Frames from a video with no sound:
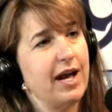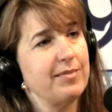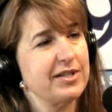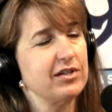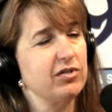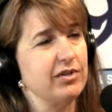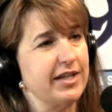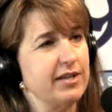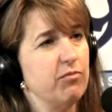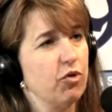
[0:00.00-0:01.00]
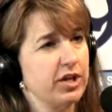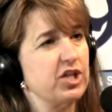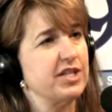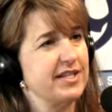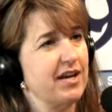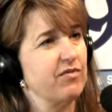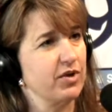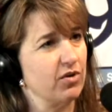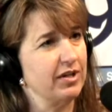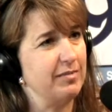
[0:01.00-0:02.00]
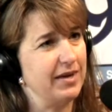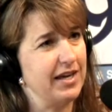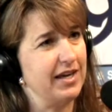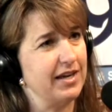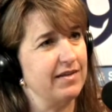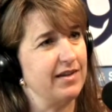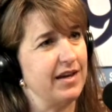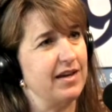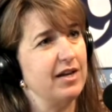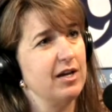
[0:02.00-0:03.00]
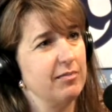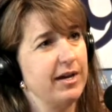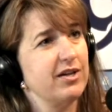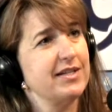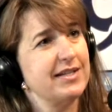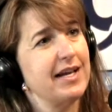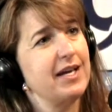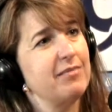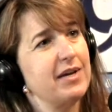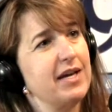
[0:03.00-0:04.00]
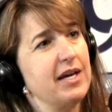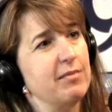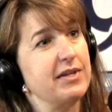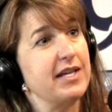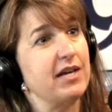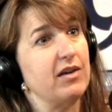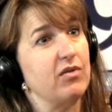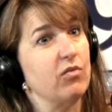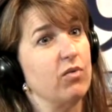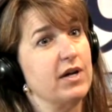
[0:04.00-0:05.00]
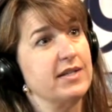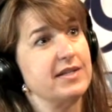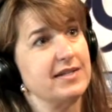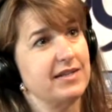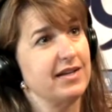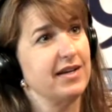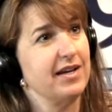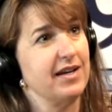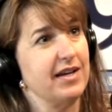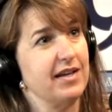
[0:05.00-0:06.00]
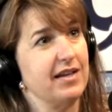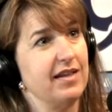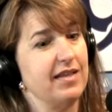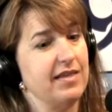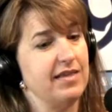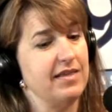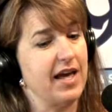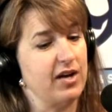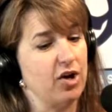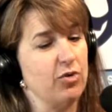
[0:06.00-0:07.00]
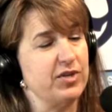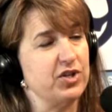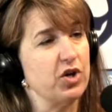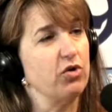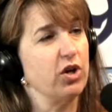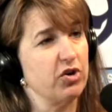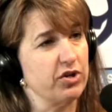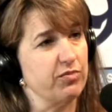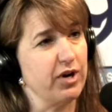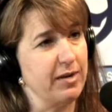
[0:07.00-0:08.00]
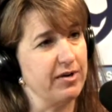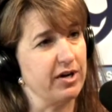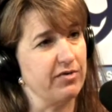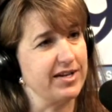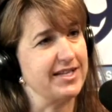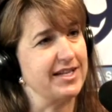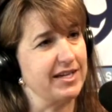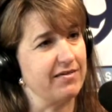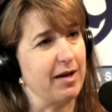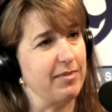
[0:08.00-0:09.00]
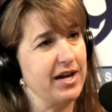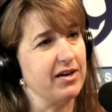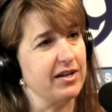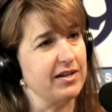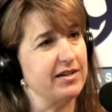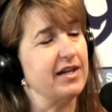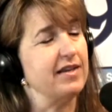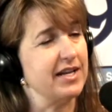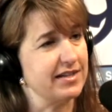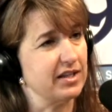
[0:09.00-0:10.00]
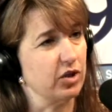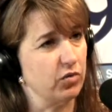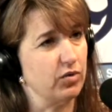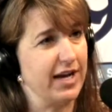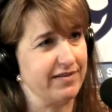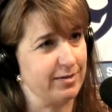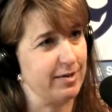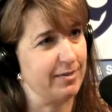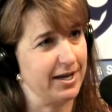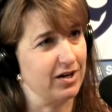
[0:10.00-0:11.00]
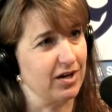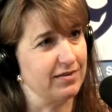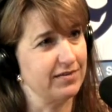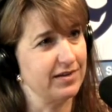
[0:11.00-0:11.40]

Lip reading: Absolutely. The mortgage itself would only be in the parent's name, but then once that home is no longer the primary resident of that parent, then yes, the loan would have to be paid off.